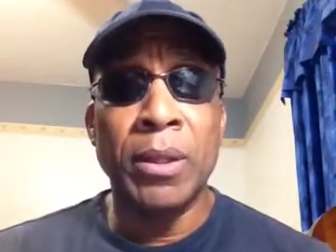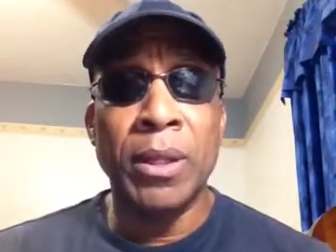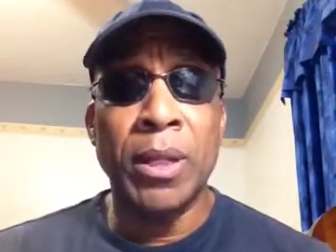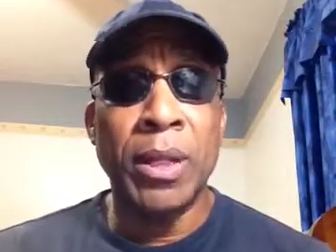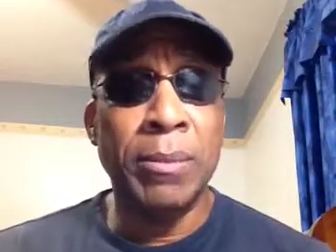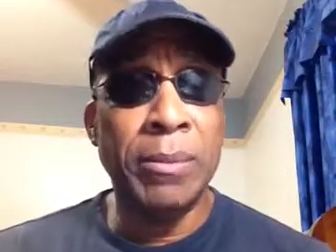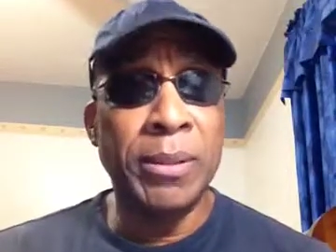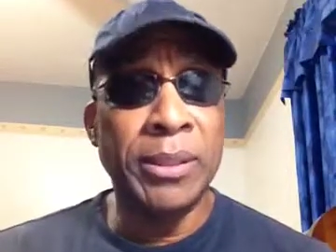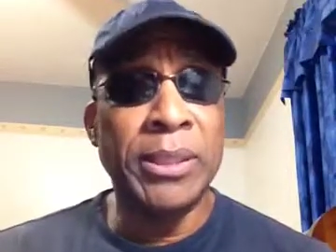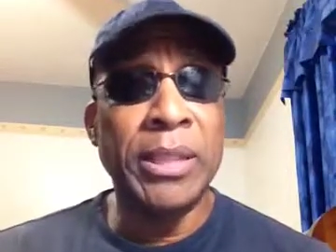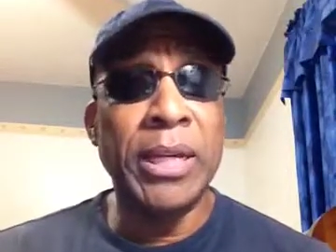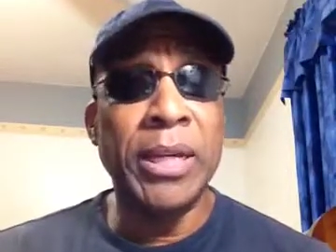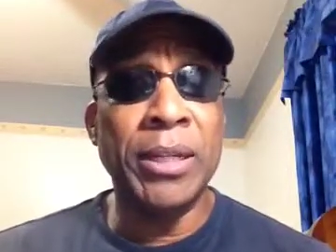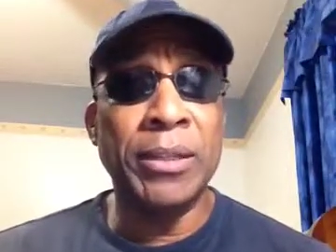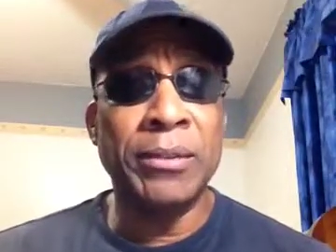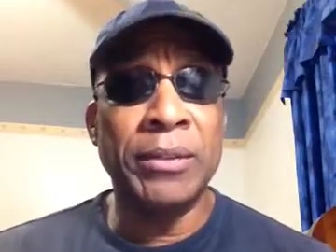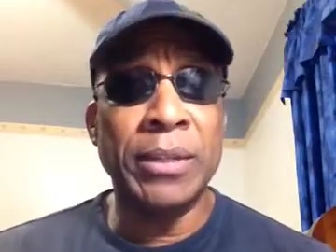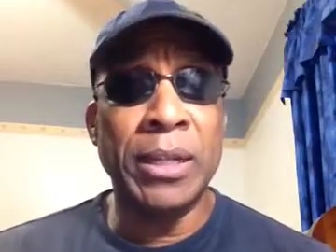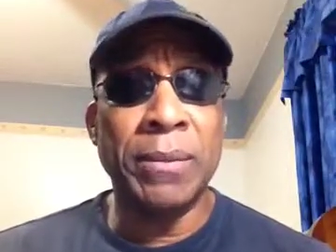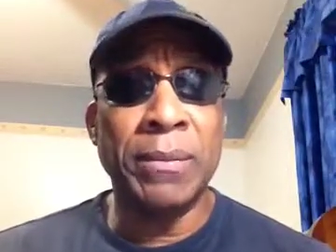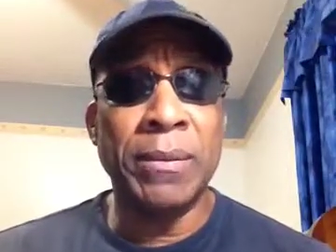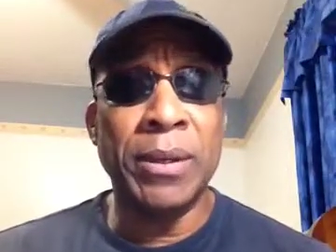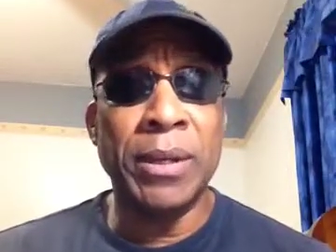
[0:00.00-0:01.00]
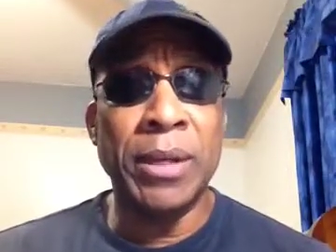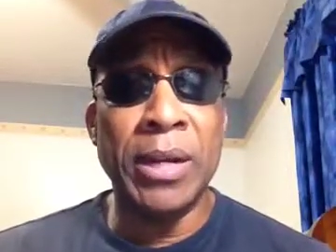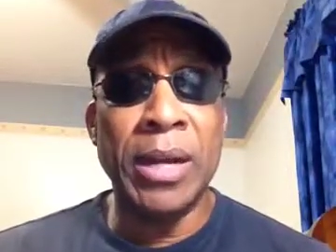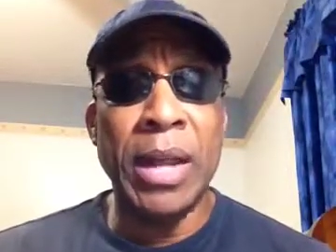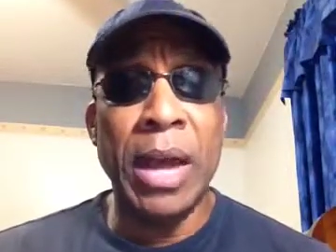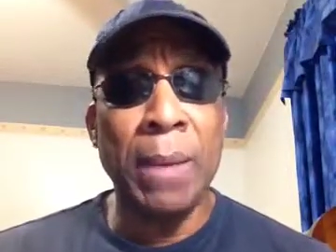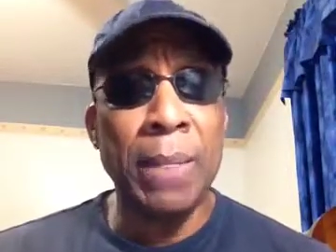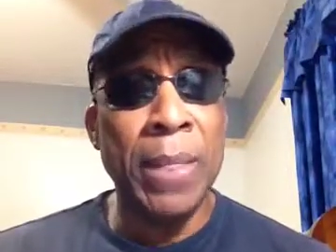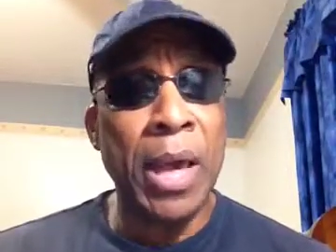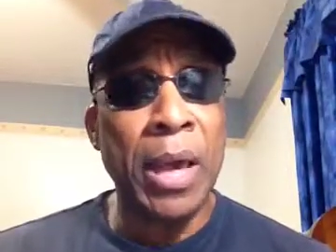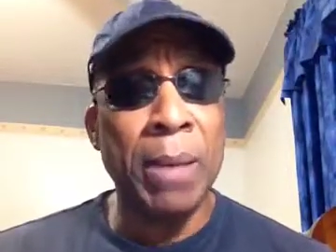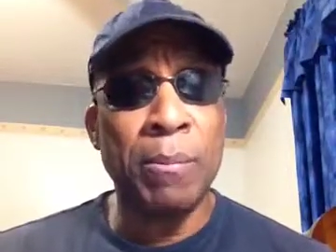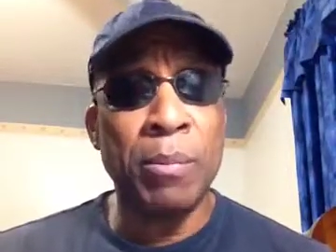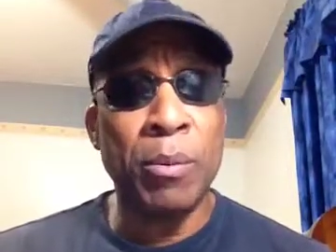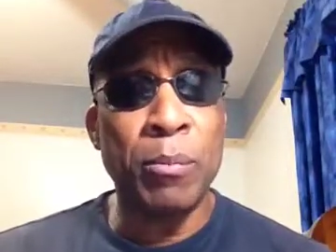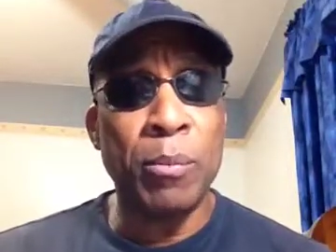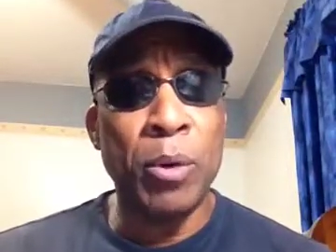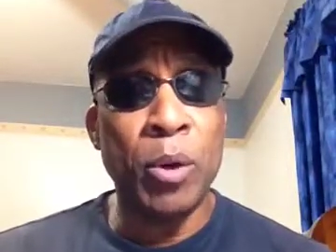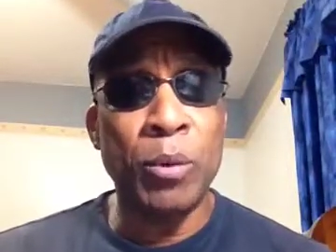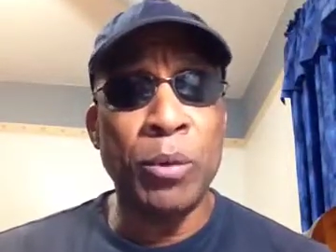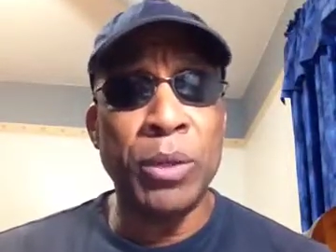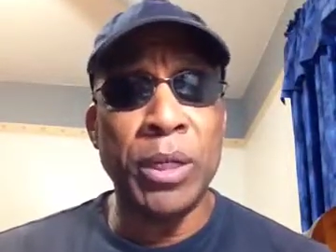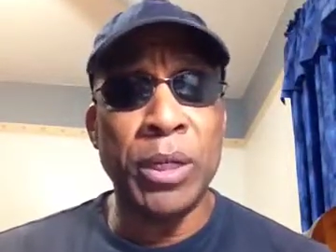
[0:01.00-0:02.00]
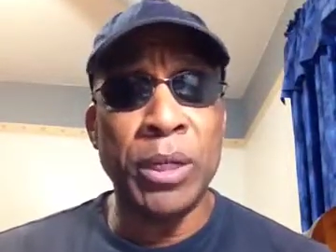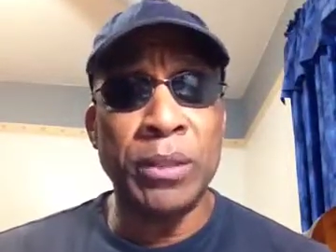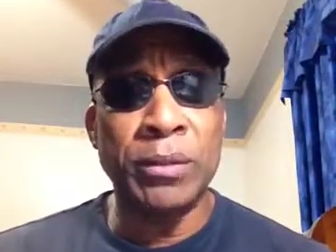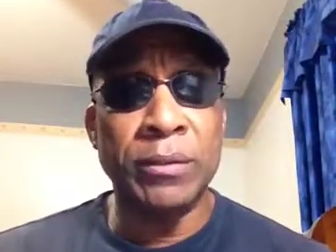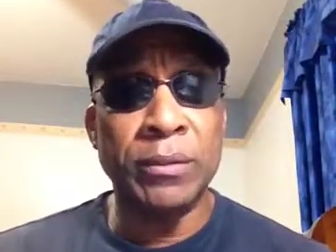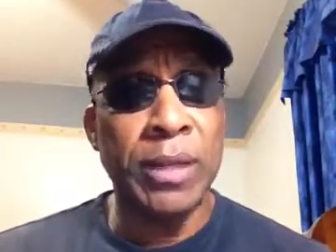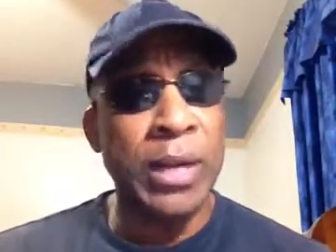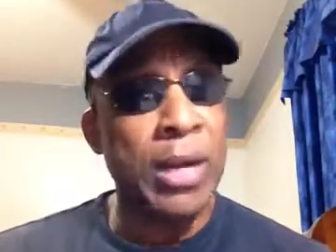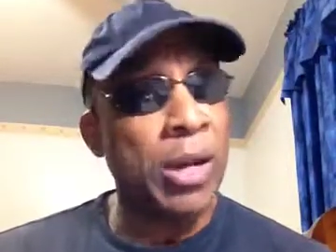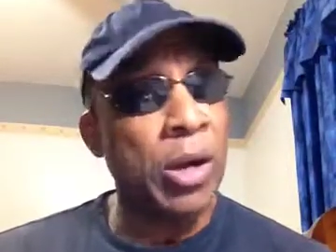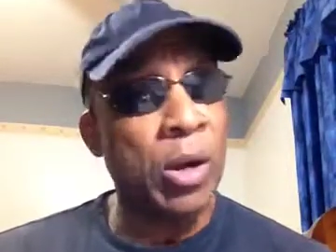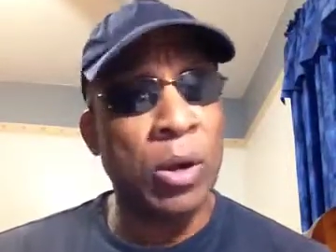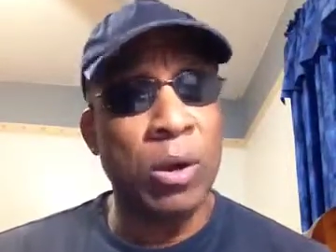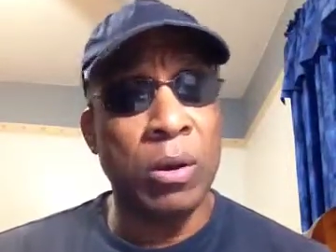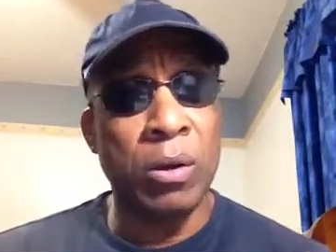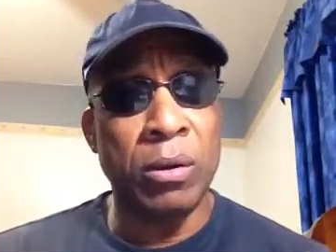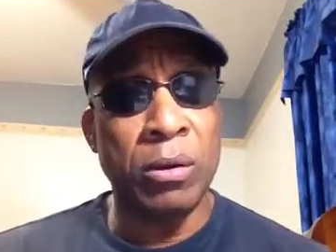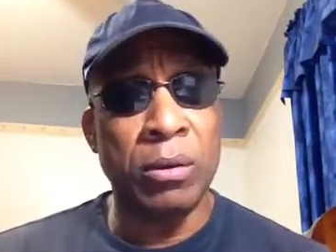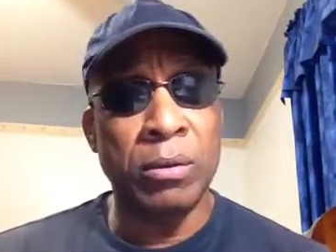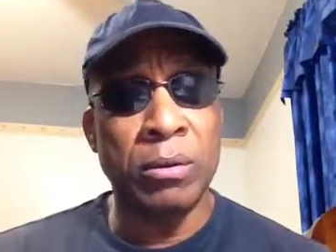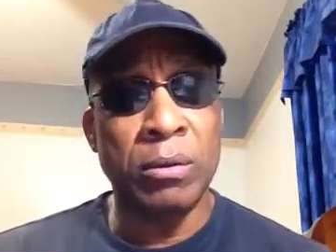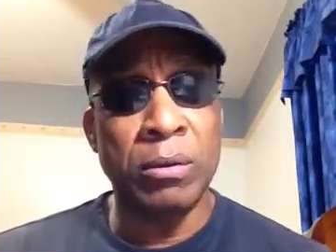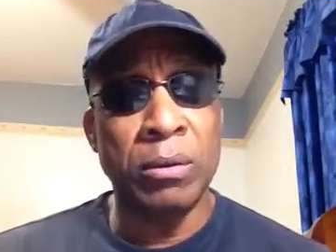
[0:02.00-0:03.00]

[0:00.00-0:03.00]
Let me tell you something, and I'm not promoting this at all.